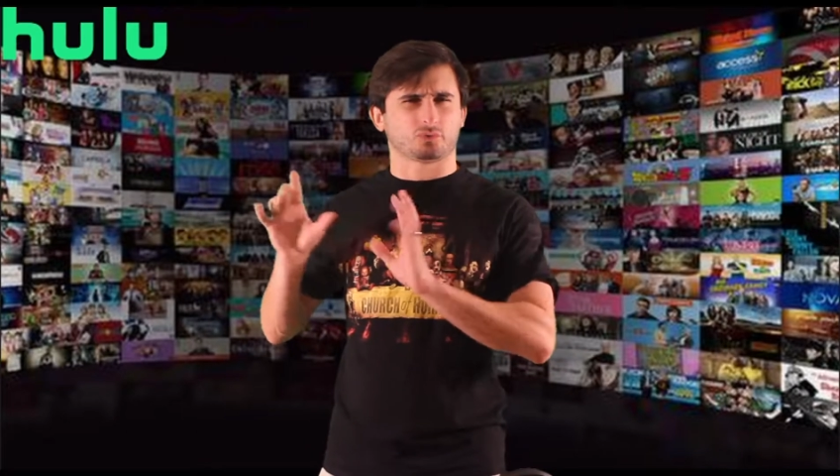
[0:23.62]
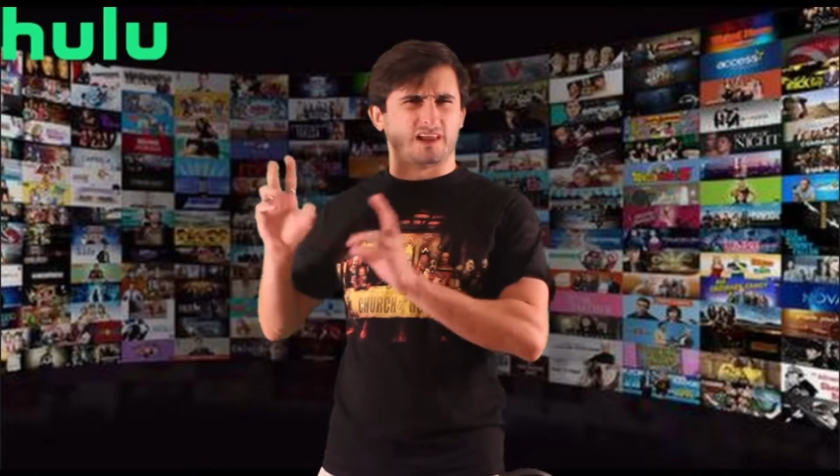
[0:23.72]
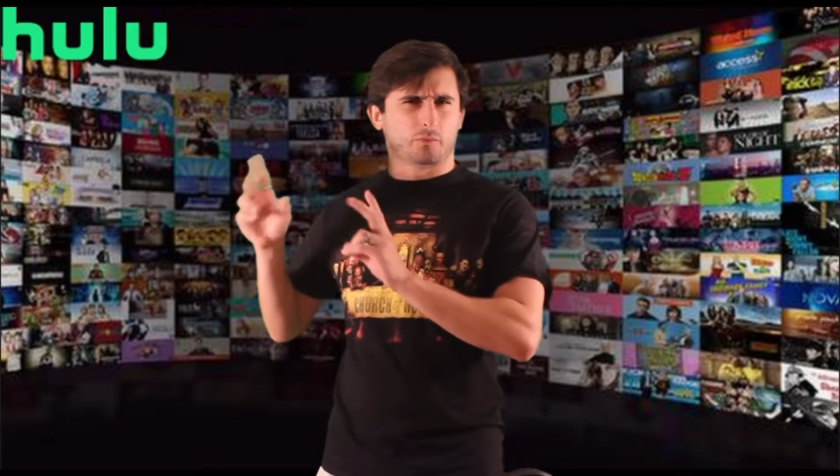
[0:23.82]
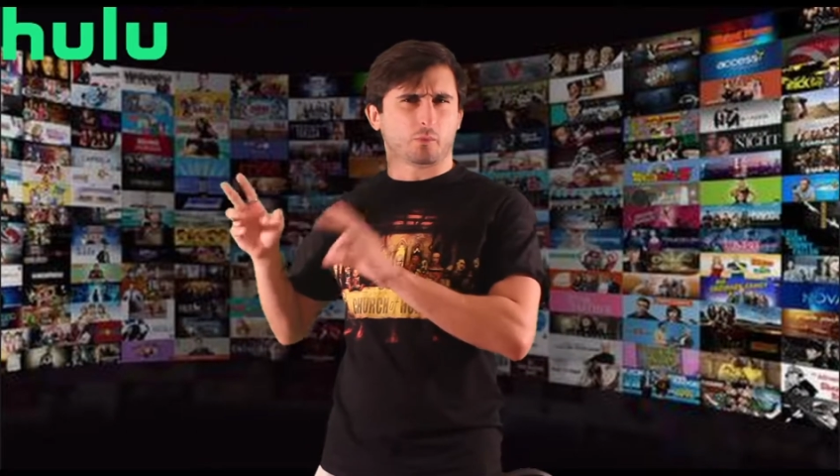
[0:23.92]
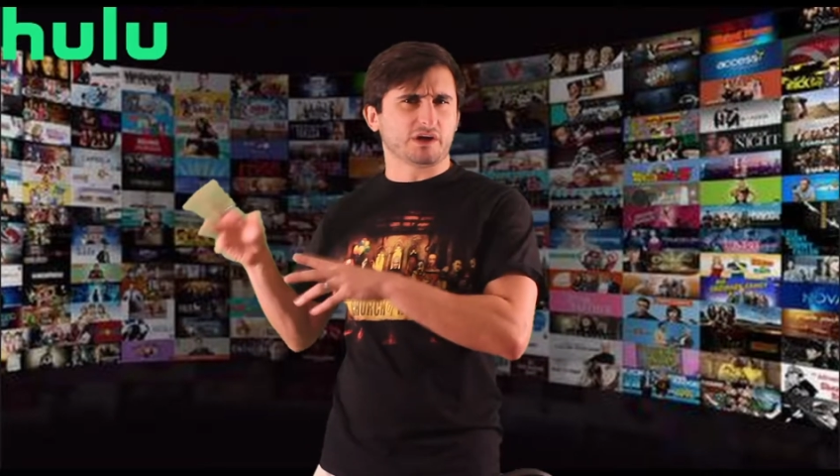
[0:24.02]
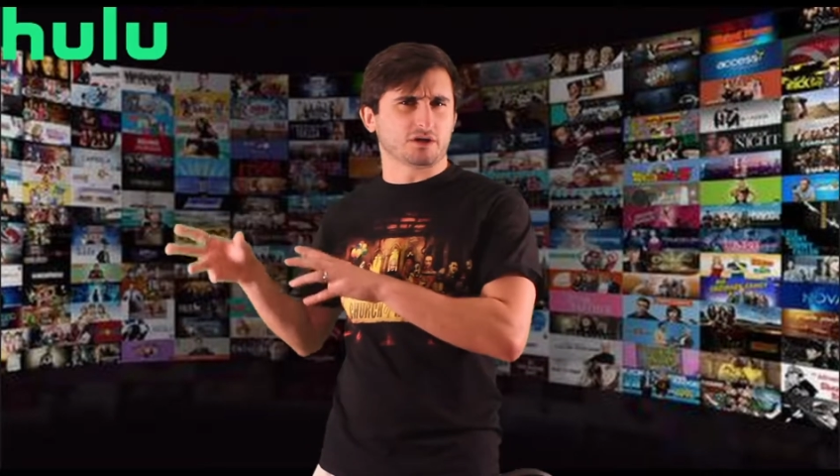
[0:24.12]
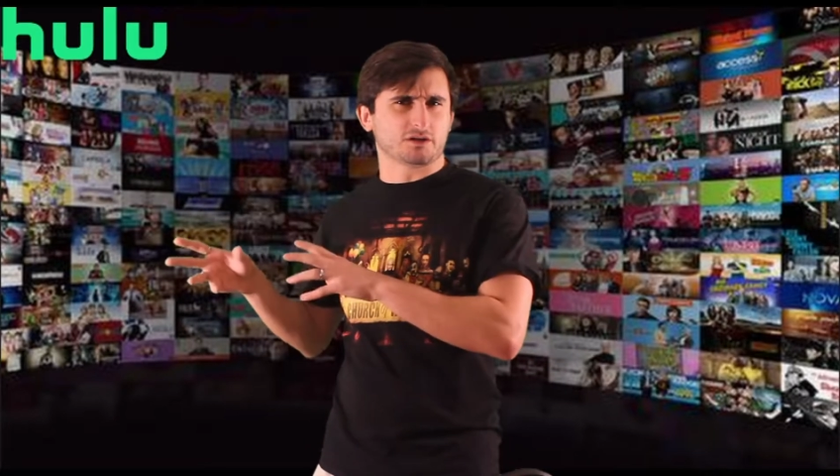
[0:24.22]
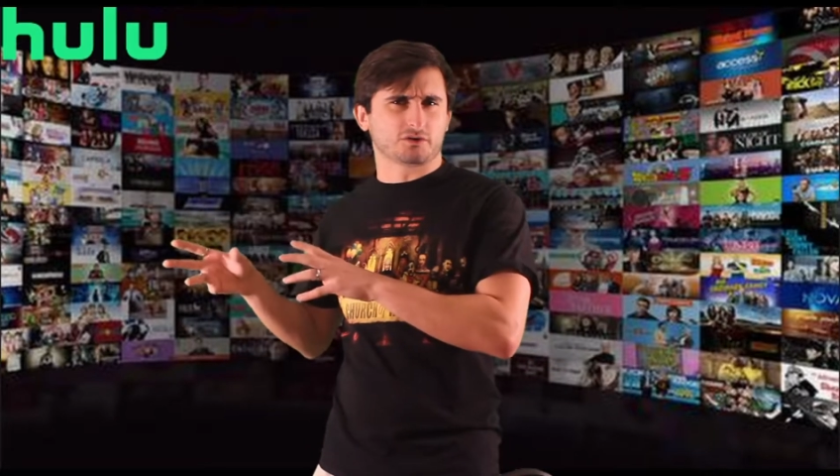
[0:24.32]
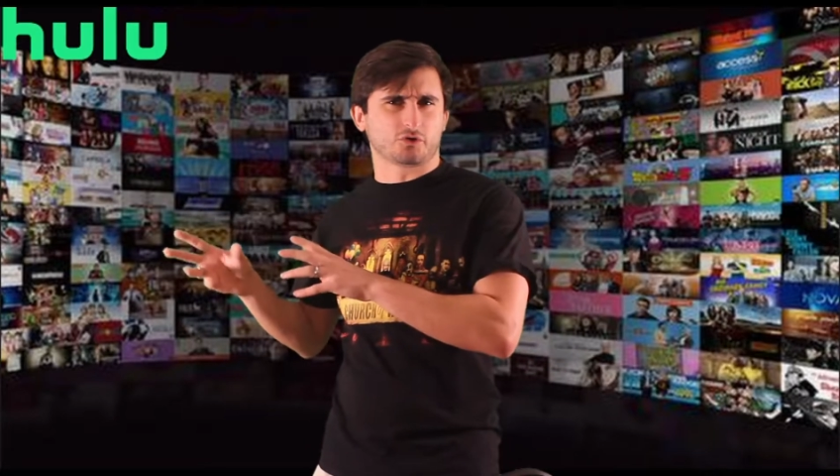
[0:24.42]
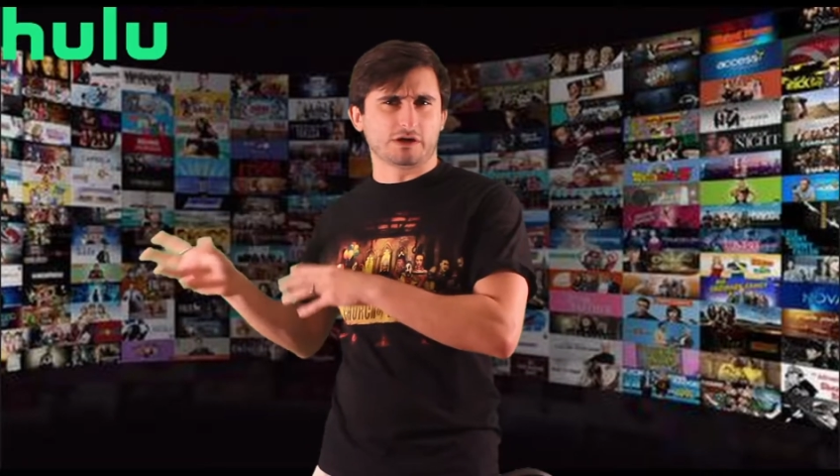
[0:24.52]
like
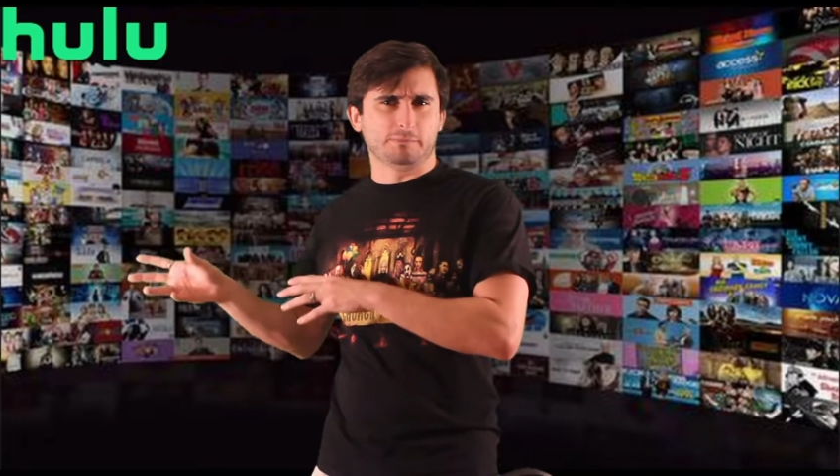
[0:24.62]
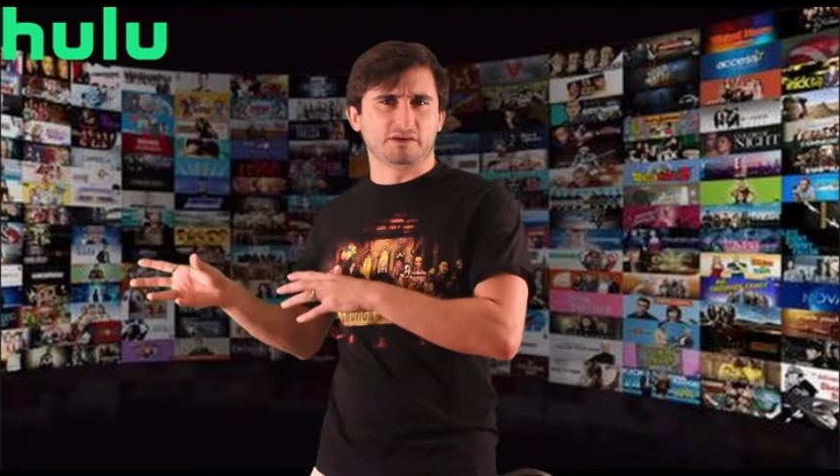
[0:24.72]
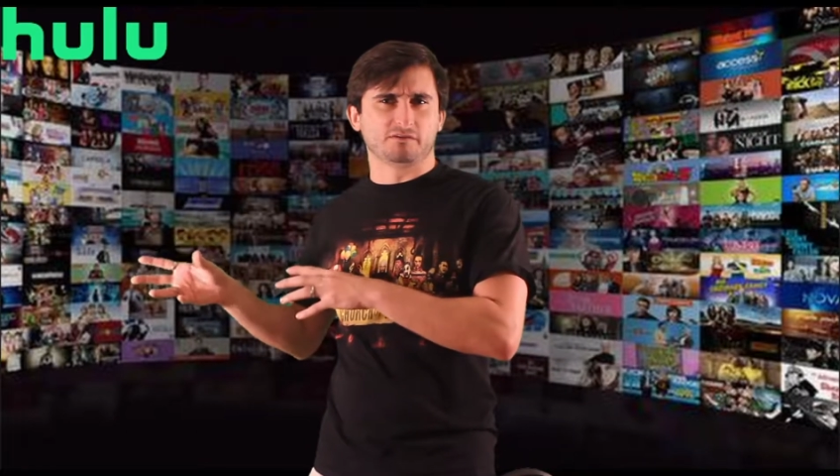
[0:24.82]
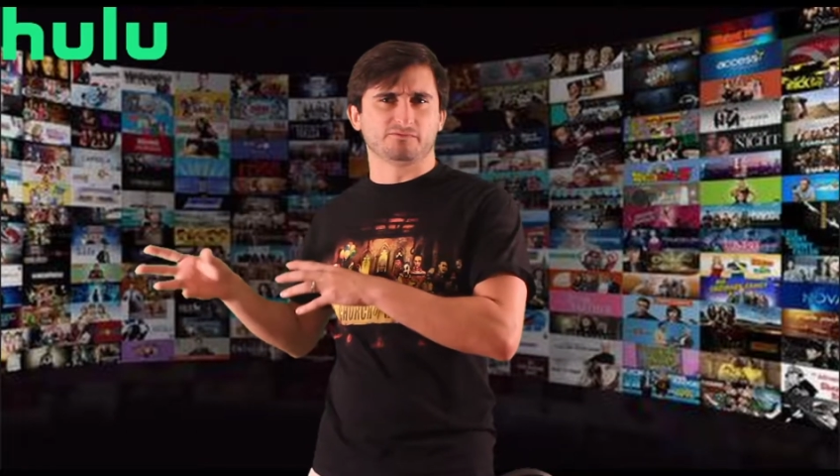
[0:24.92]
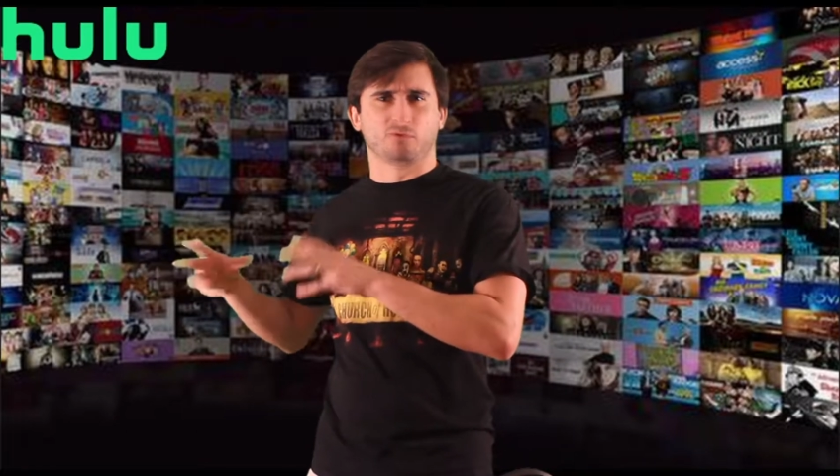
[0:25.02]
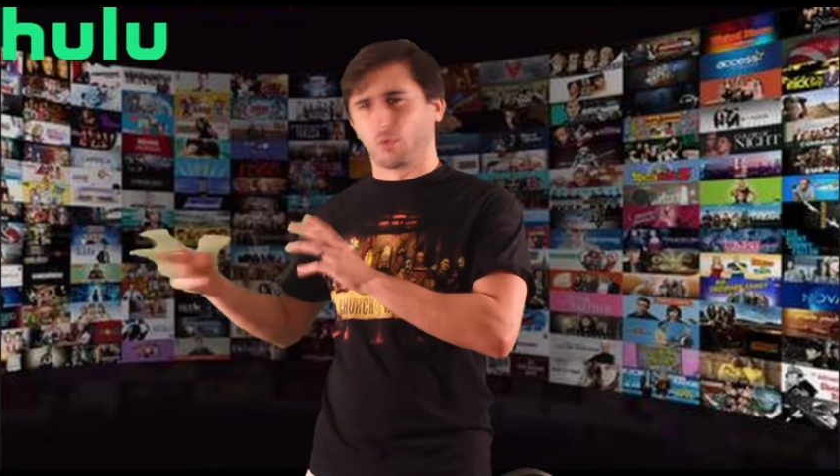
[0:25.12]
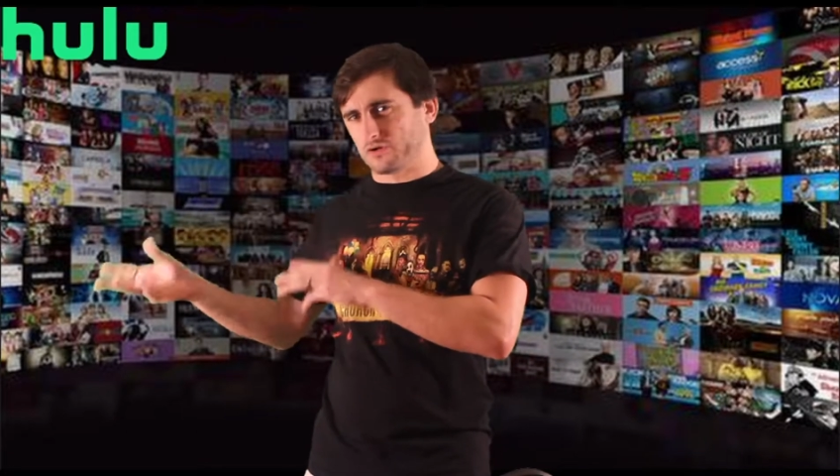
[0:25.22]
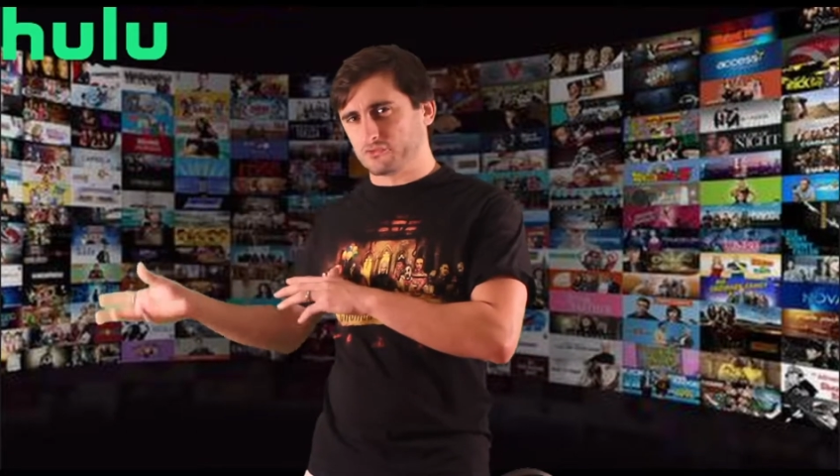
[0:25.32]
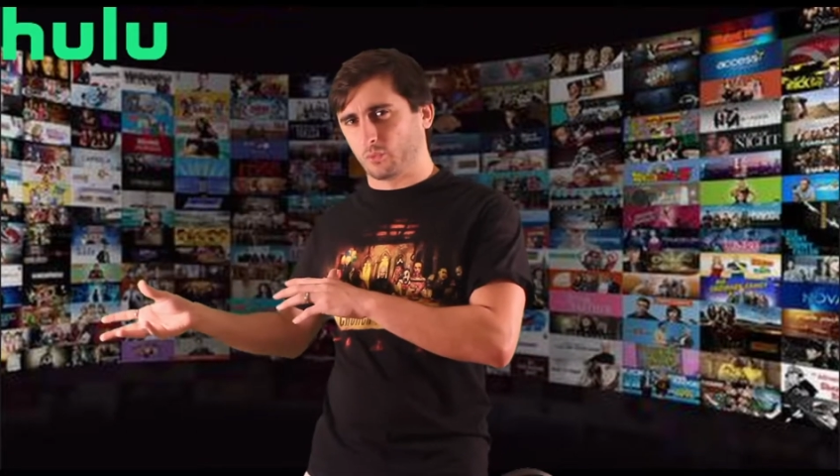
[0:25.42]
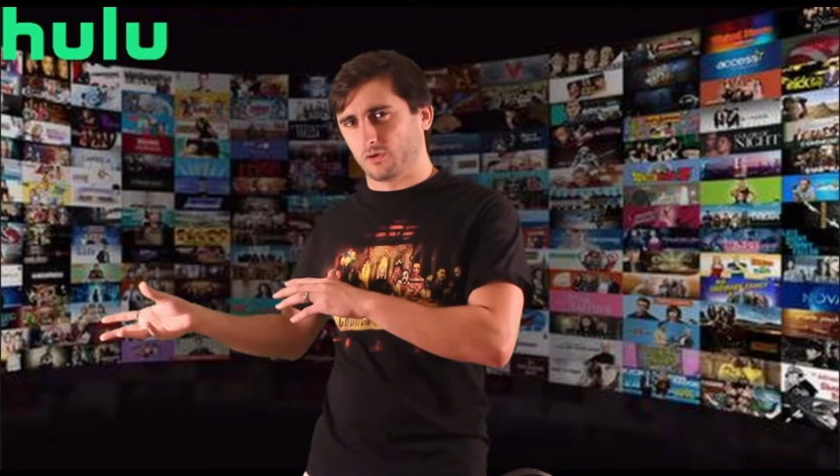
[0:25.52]
weird, creepy
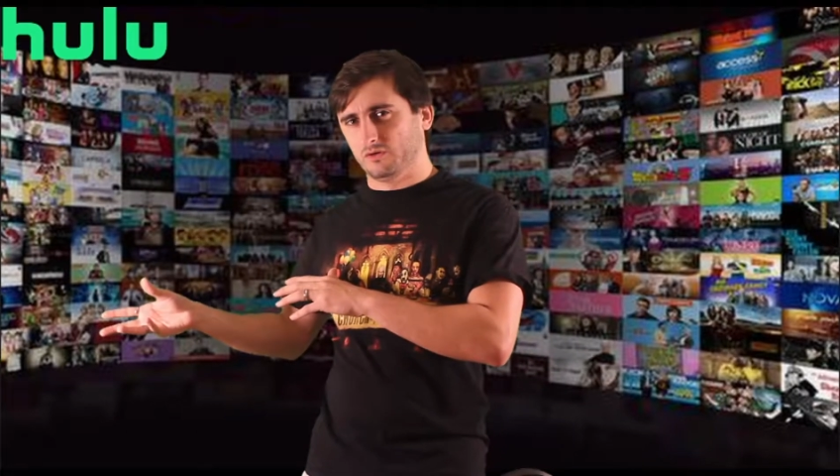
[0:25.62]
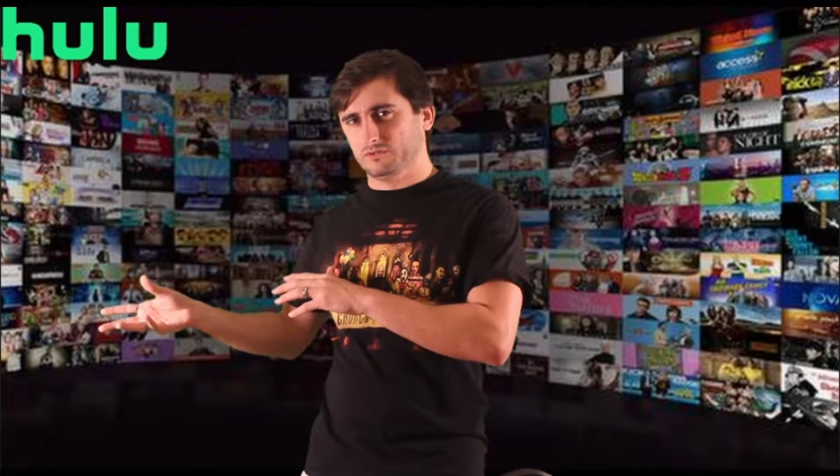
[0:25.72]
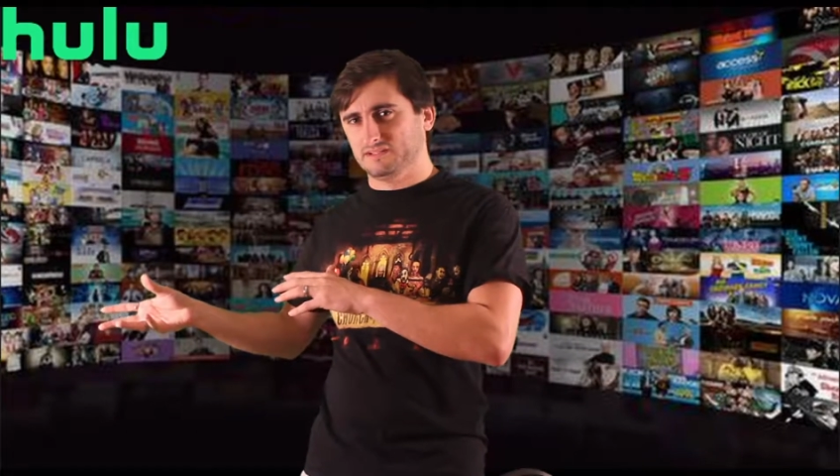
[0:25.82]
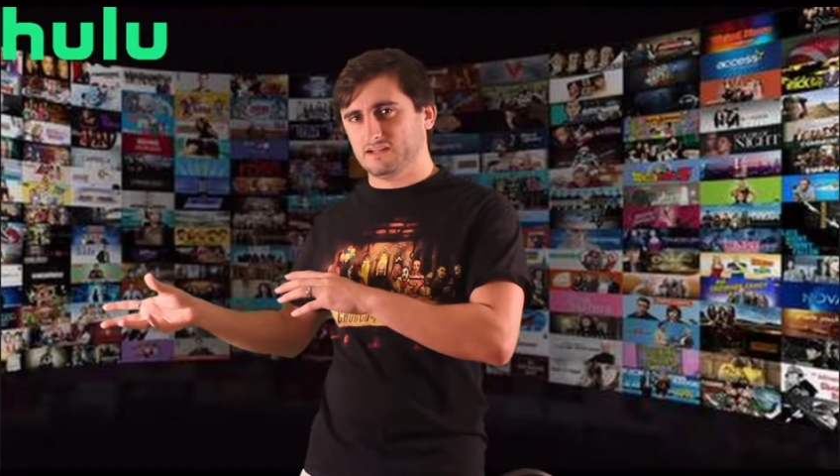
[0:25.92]
forest world